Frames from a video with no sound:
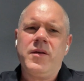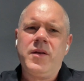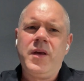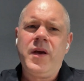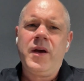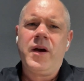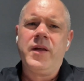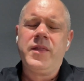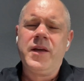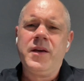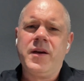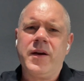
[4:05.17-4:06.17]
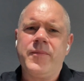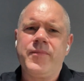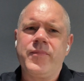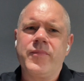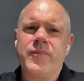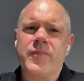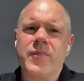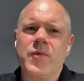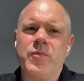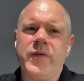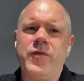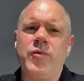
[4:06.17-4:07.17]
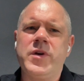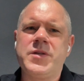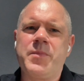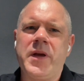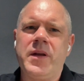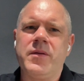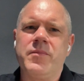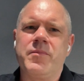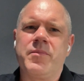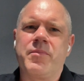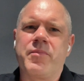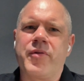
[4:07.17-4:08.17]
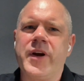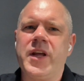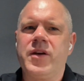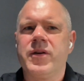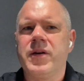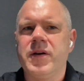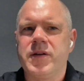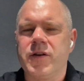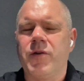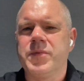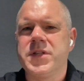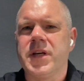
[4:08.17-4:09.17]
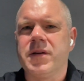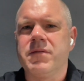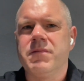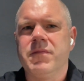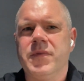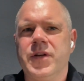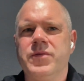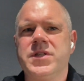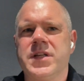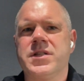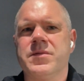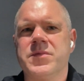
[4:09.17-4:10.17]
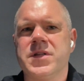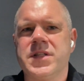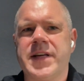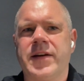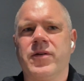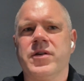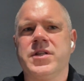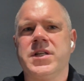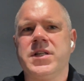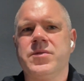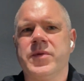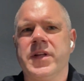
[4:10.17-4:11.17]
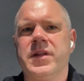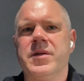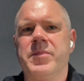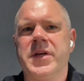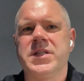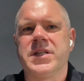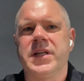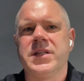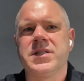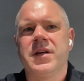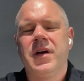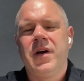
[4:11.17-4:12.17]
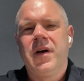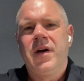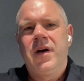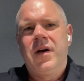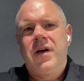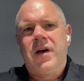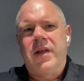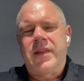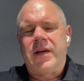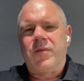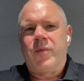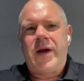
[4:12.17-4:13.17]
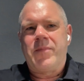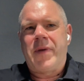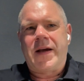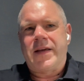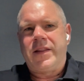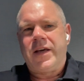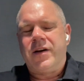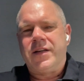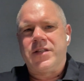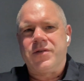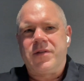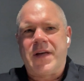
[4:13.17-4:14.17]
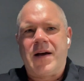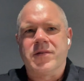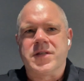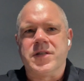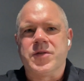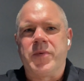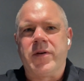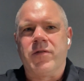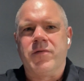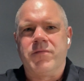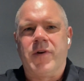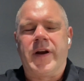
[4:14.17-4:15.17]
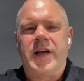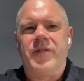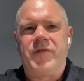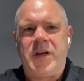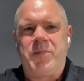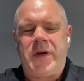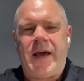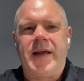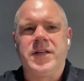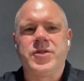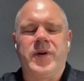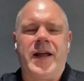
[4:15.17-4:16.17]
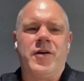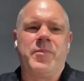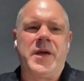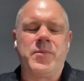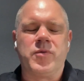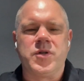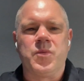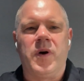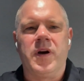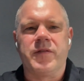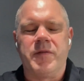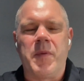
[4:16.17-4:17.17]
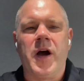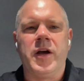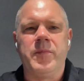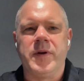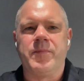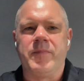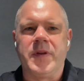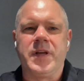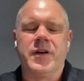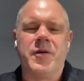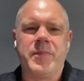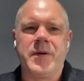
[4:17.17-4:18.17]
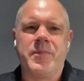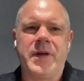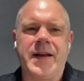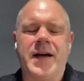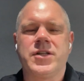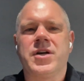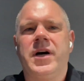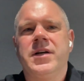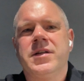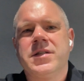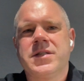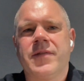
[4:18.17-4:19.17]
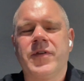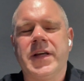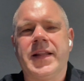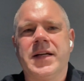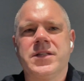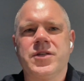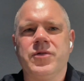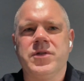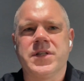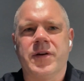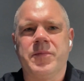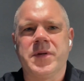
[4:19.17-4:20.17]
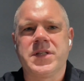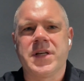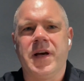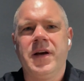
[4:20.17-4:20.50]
Yeah, I think we've always been pretty good at adopting new systems and technologies within the business. I think way back in the early 2000s, we were running a VPN to allow people to work from home and be a bit agile and stuff like that too. So, but